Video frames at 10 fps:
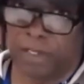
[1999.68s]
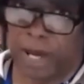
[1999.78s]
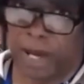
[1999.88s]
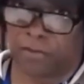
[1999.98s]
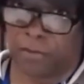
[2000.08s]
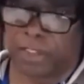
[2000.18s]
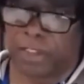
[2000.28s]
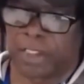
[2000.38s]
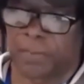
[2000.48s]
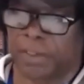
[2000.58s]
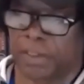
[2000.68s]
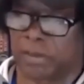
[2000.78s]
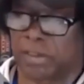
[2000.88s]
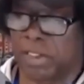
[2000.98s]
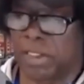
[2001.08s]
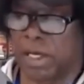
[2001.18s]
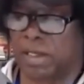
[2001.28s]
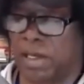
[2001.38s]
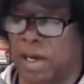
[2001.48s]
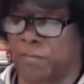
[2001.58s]
been actually limited
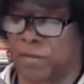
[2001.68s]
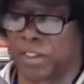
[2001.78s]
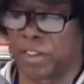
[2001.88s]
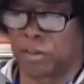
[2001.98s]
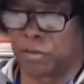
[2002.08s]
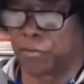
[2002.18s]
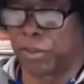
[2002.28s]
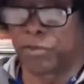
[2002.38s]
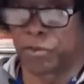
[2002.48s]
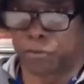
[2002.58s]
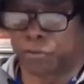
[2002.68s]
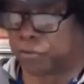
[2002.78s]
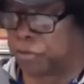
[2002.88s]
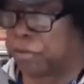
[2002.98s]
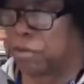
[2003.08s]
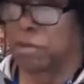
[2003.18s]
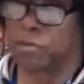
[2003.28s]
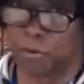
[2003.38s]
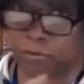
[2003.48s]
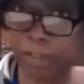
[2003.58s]
and heavily reduced.
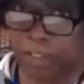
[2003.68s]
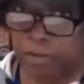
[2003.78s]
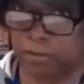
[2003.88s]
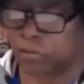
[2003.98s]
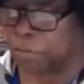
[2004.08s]
Of course, that has its